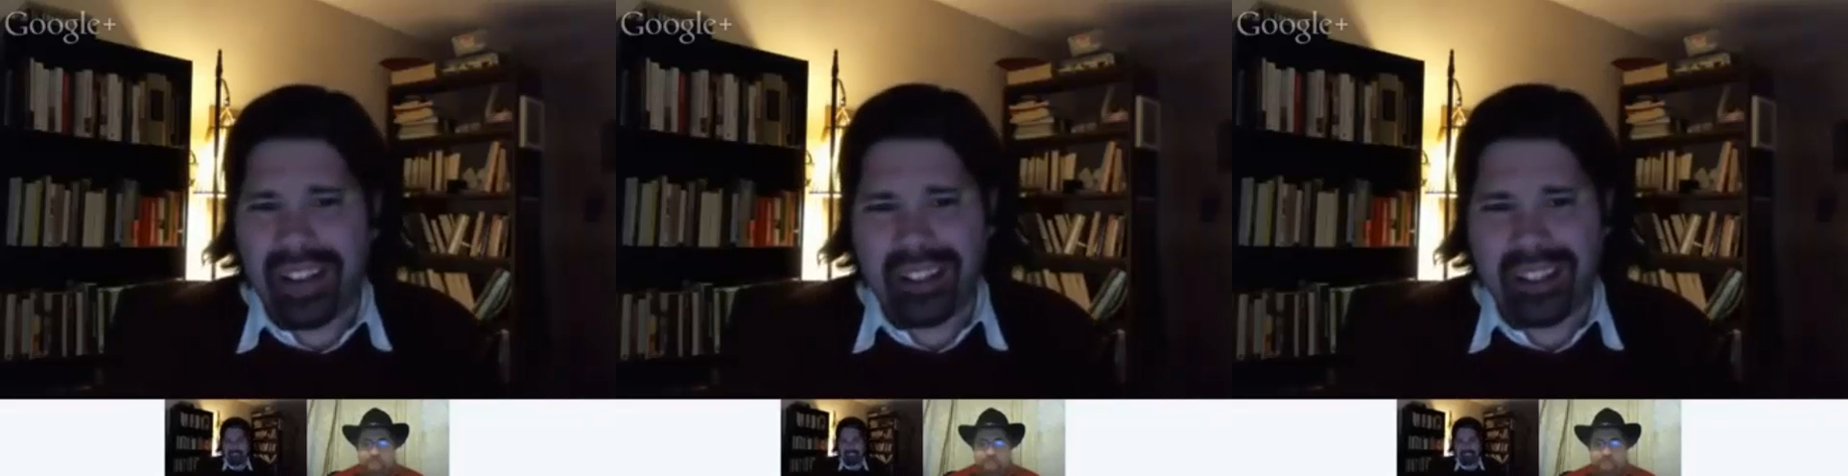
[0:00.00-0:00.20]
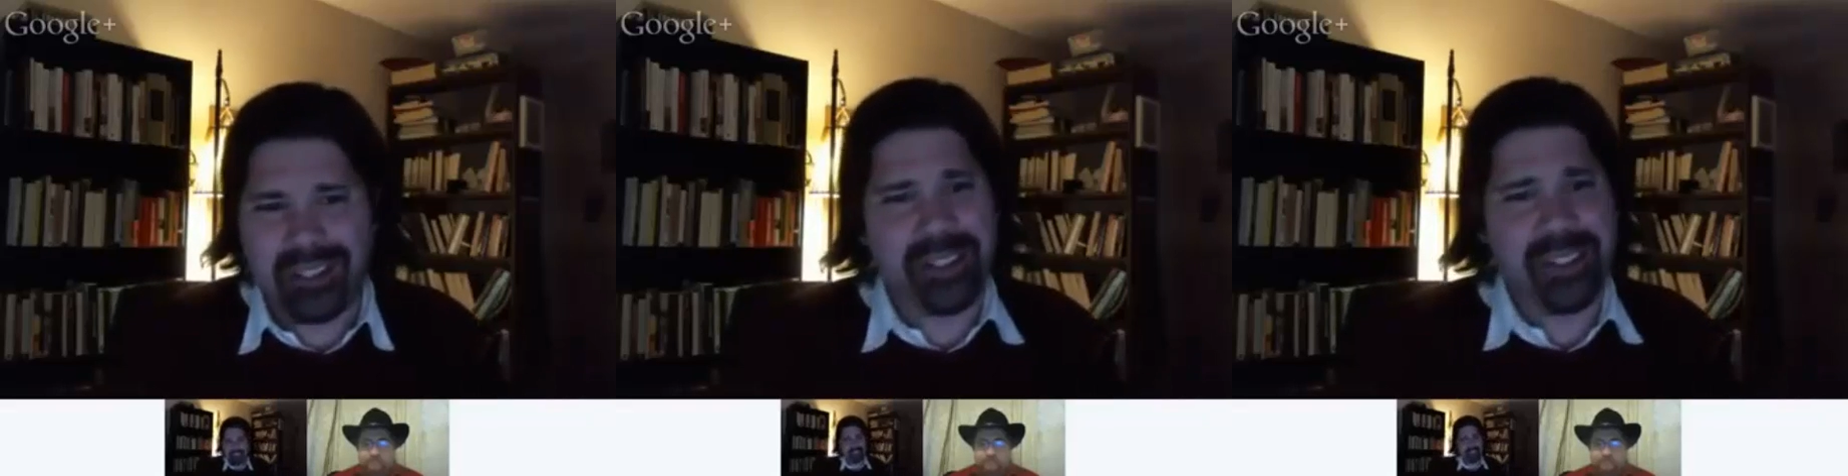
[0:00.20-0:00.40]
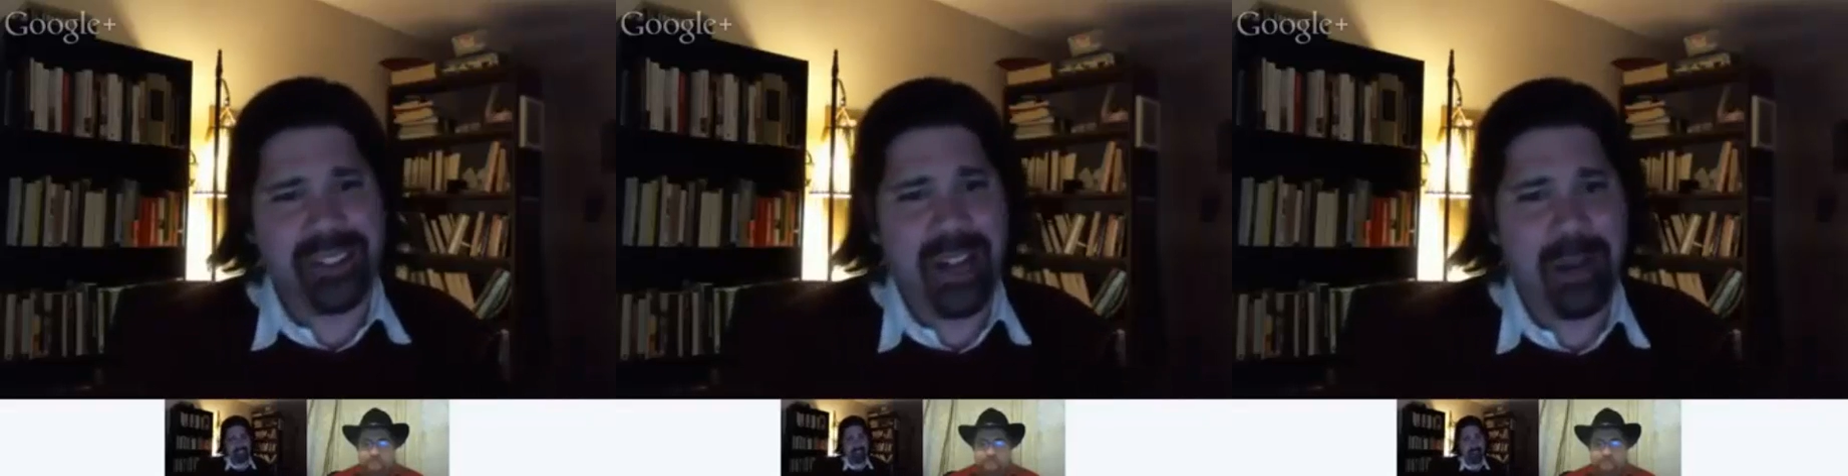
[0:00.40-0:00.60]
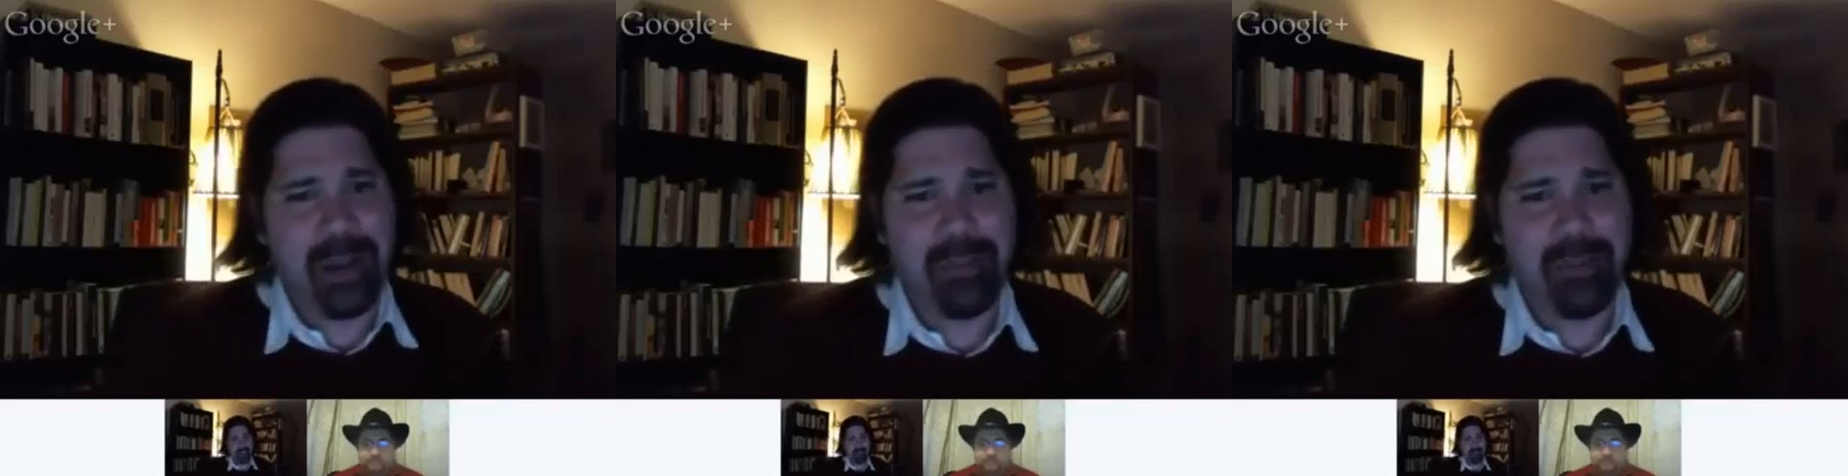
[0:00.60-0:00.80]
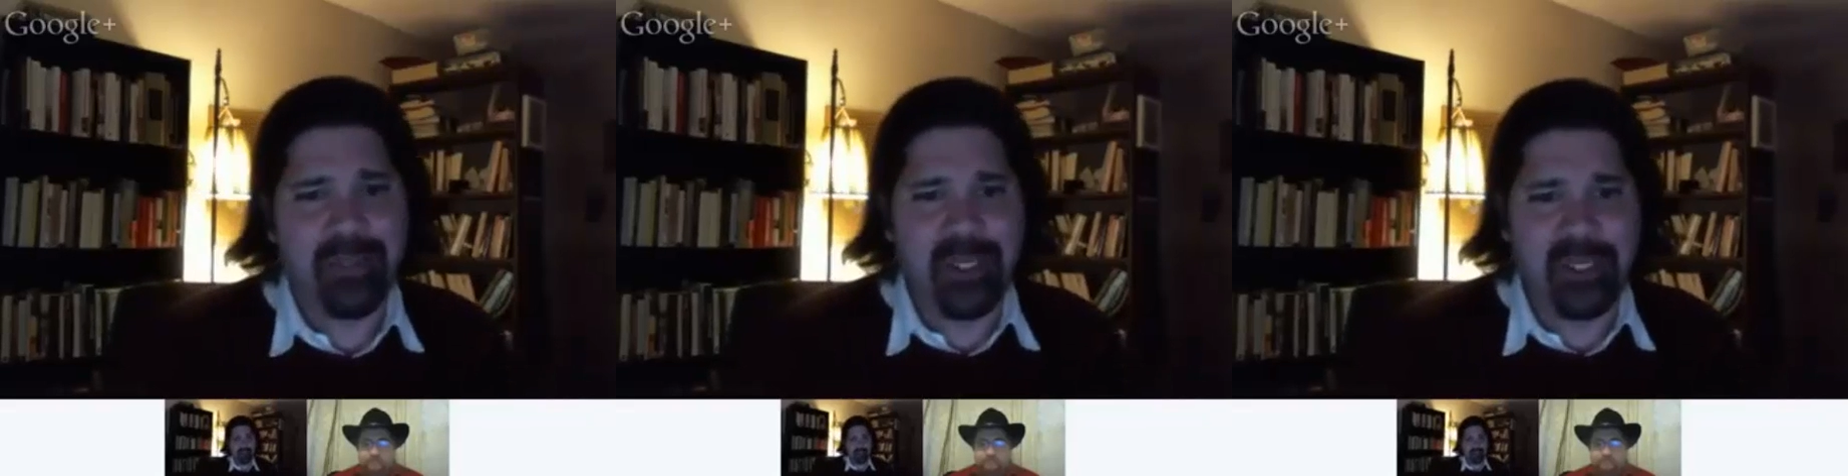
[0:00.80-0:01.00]
interesting job
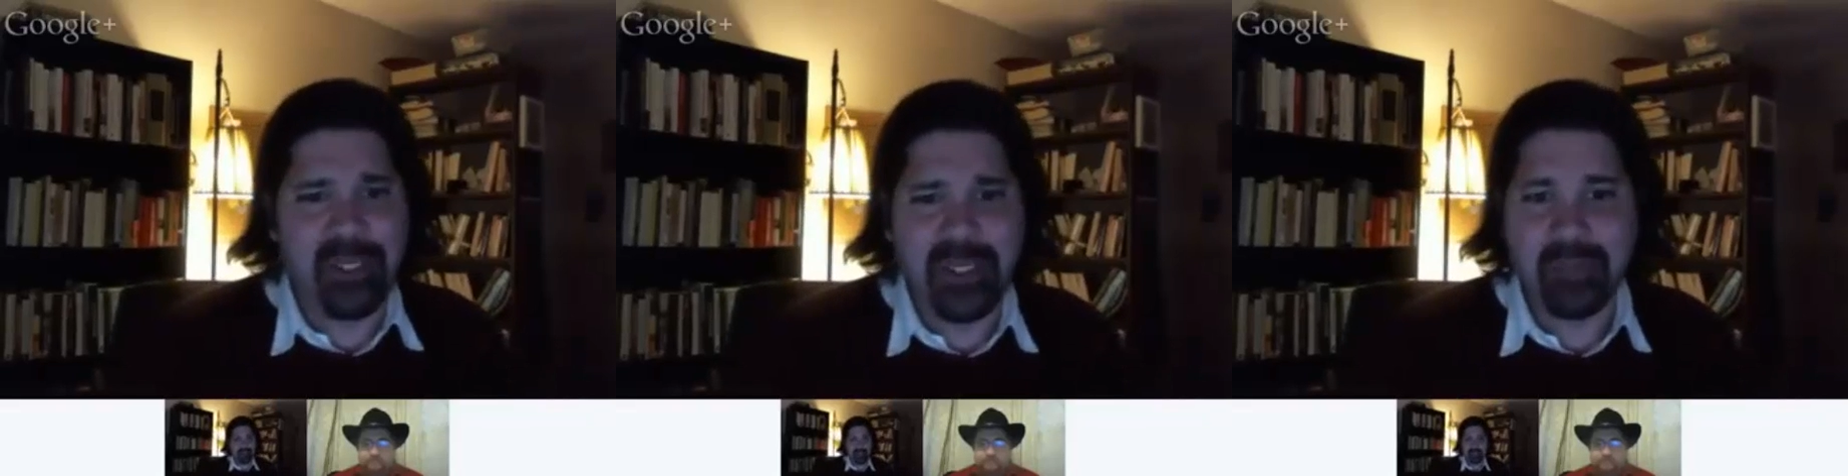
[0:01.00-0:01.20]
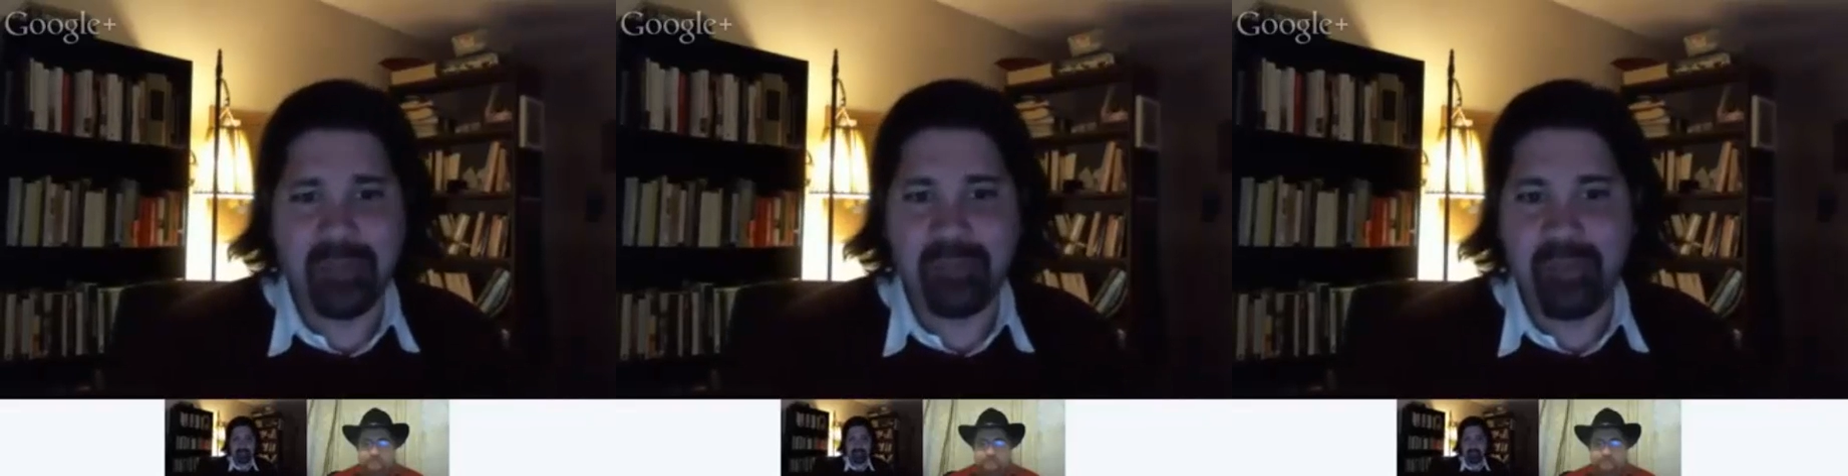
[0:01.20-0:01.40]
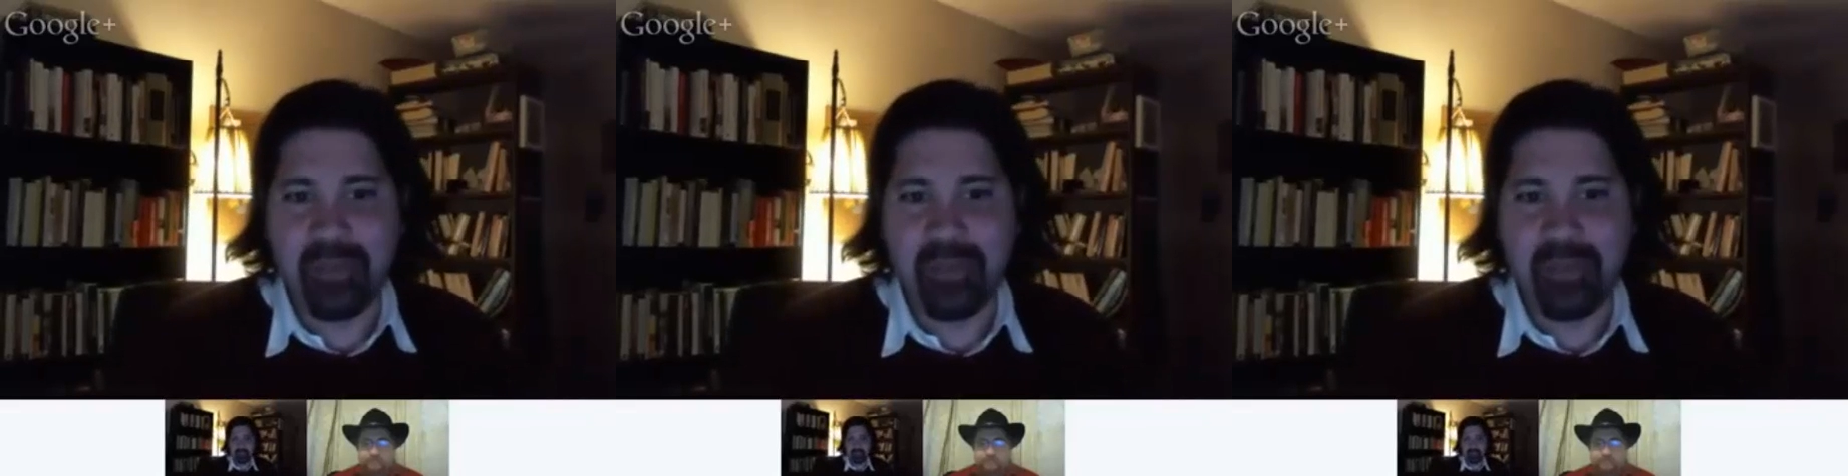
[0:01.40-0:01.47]
of choosing